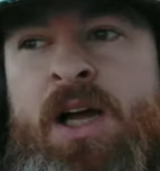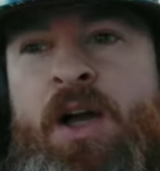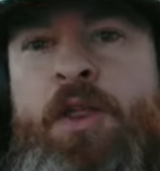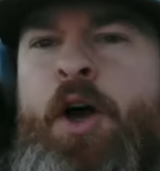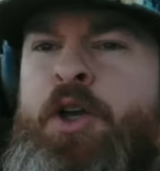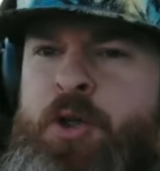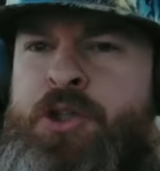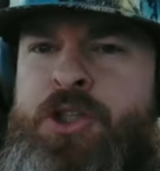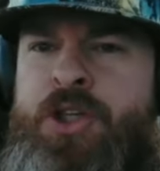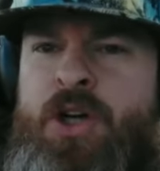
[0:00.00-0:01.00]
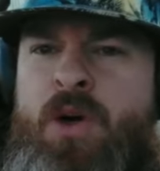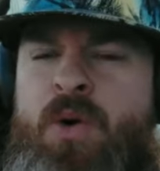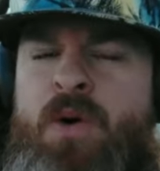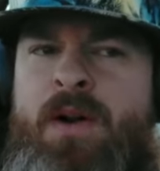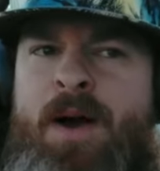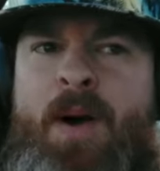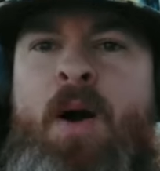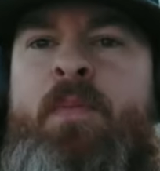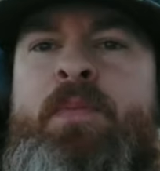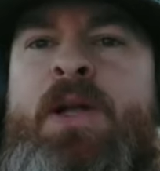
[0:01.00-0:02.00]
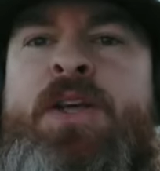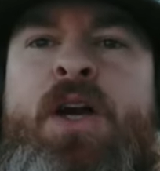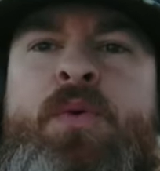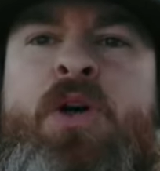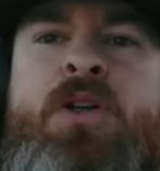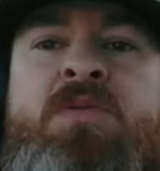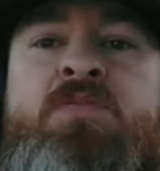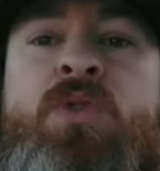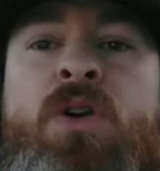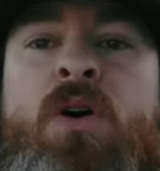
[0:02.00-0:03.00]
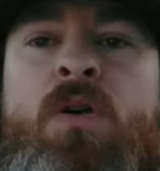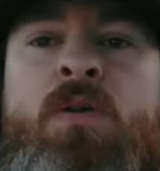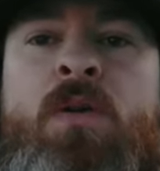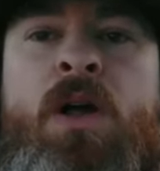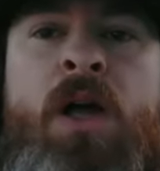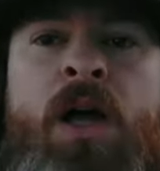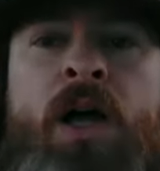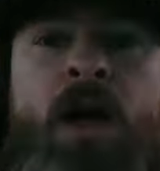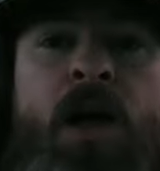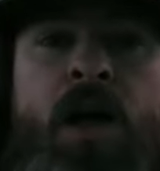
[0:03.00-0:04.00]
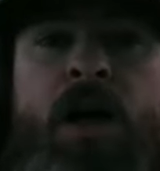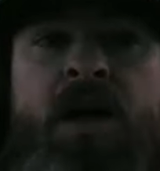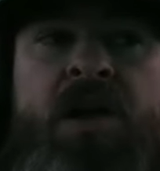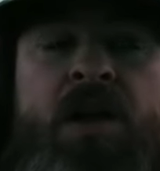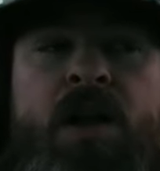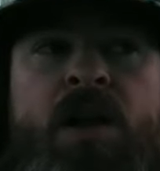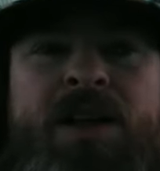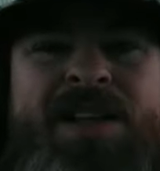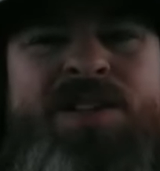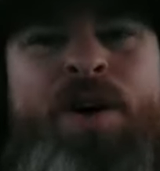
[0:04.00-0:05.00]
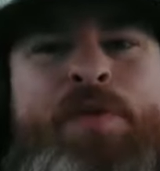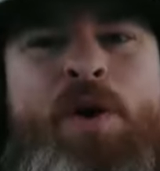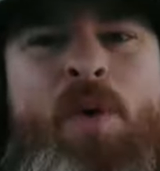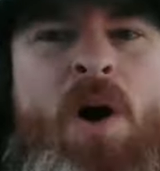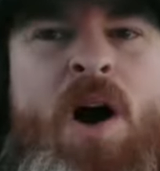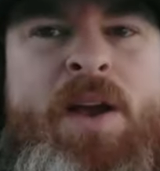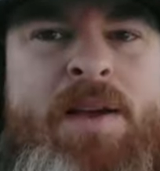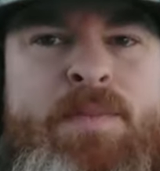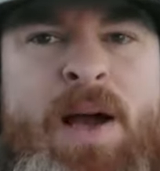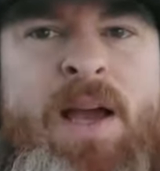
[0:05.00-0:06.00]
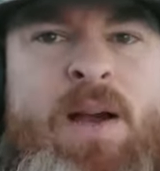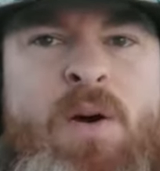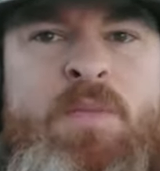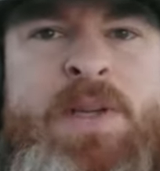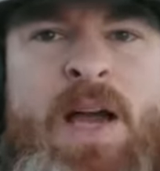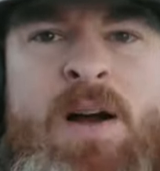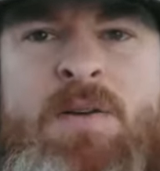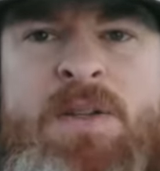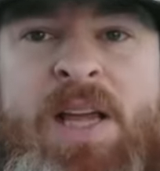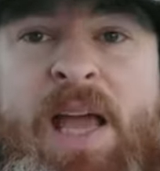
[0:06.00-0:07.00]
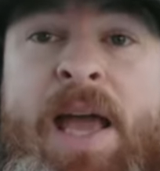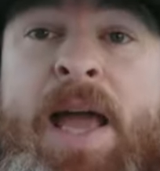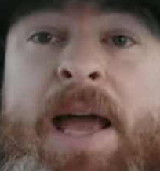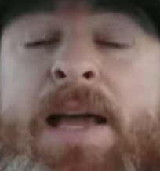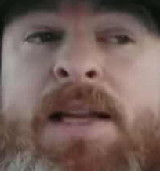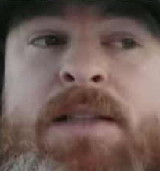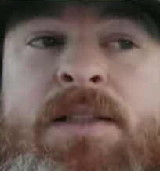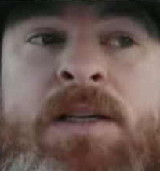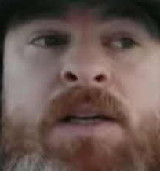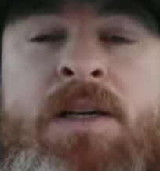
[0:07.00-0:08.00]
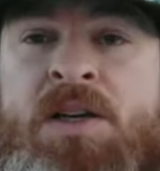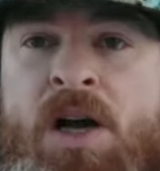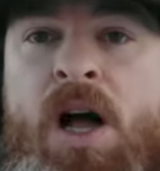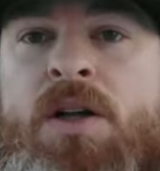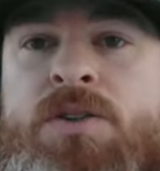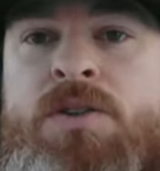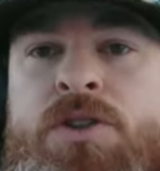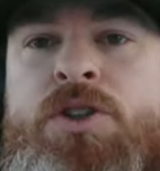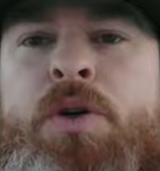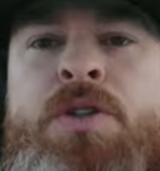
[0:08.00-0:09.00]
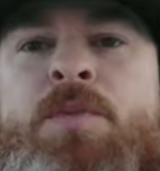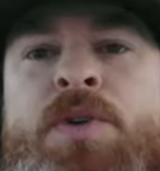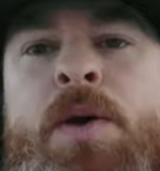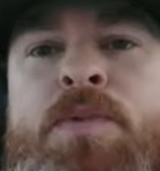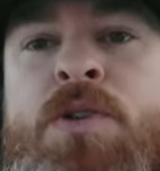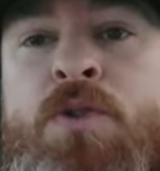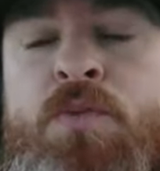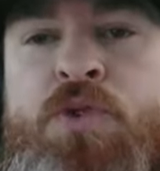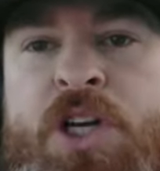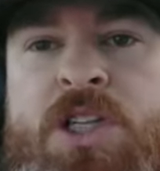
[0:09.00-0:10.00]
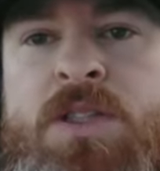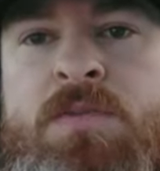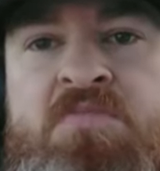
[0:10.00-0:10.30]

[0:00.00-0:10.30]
thought you should know about building a rook. So let's go for a walk in my hometown and I'll show you some tips and some tricks.